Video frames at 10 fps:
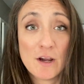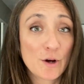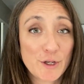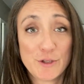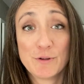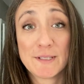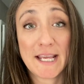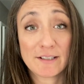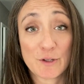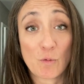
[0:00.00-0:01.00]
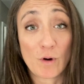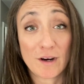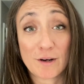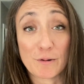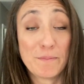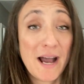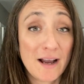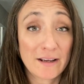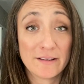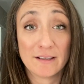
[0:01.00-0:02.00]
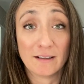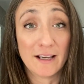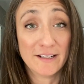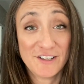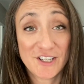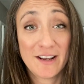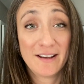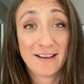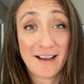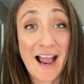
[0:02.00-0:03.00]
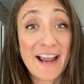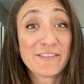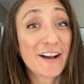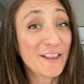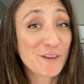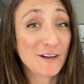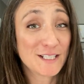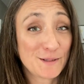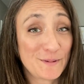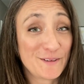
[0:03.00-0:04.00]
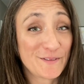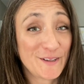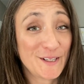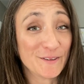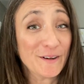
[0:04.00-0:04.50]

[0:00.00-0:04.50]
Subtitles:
or you take to work or pack in the lunch? I've got the recipe for you.